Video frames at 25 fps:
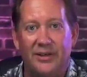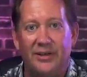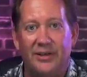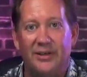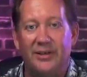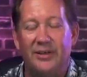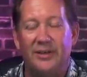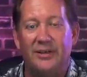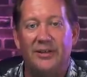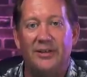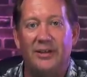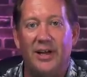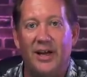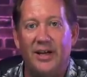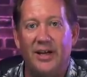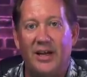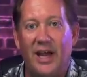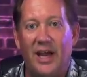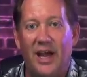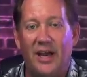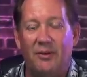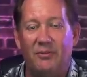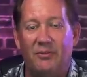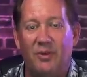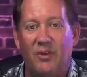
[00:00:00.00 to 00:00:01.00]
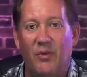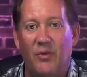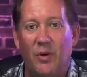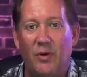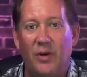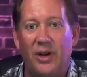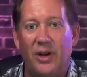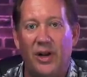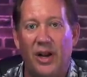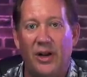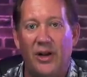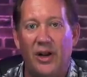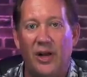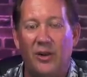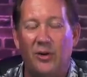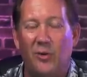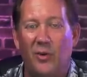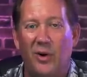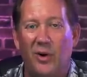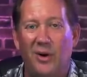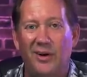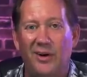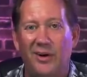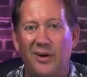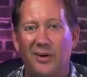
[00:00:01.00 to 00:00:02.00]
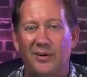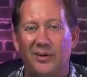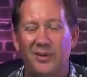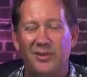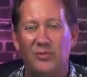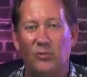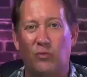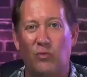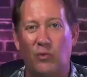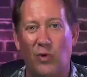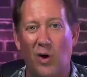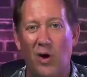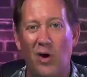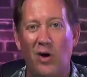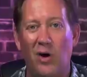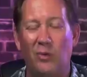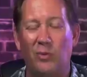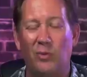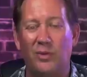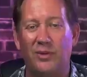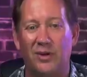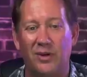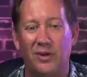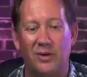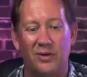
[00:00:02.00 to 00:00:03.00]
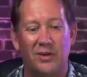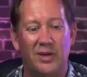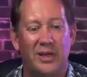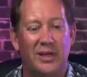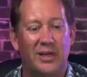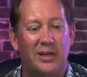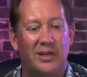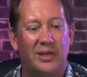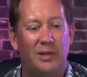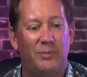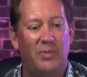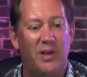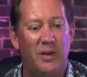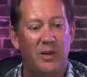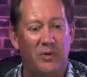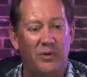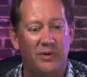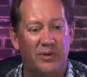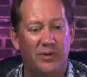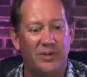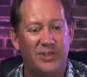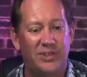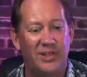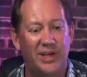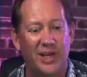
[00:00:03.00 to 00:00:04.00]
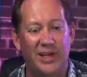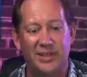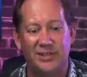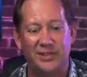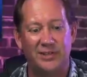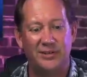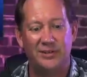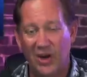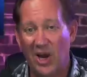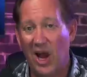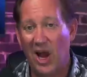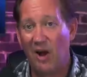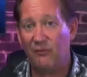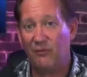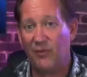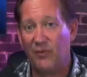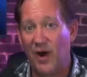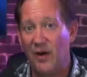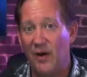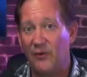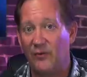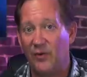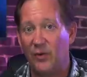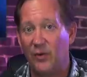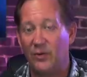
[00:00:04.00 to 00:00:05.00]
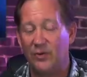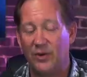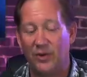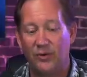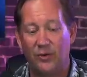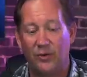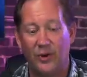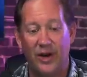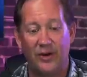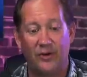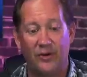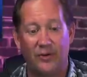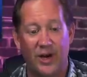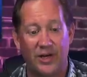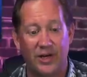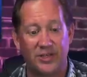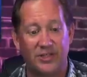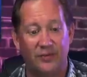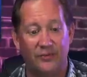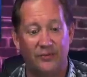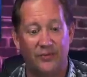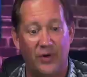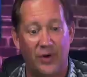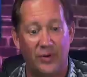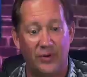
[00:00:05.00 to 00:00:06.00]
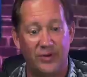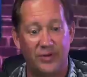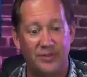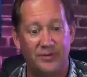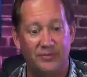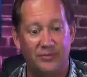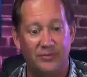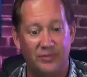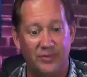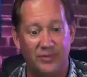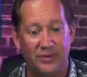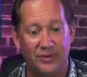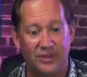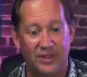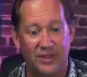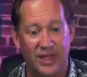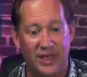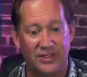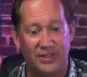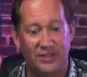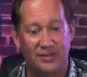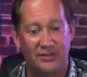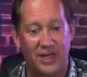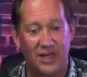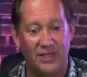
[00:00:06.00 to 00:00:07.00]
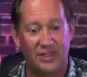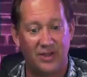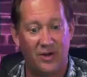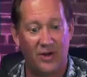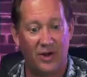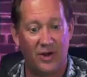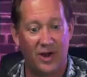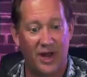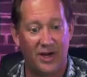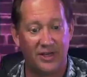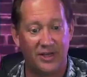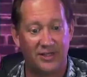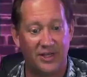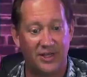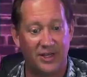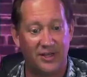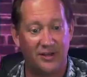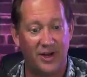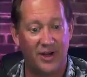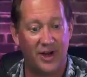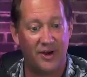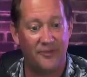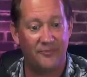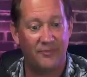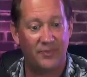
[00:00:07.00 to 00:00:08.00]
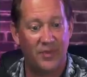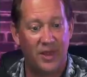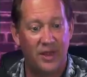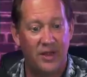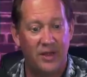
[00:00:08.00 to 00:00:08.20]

Now you voted in another one? What's wrong with you? You people are just, you're not voting in the right direction, folks. That's all I got to say there.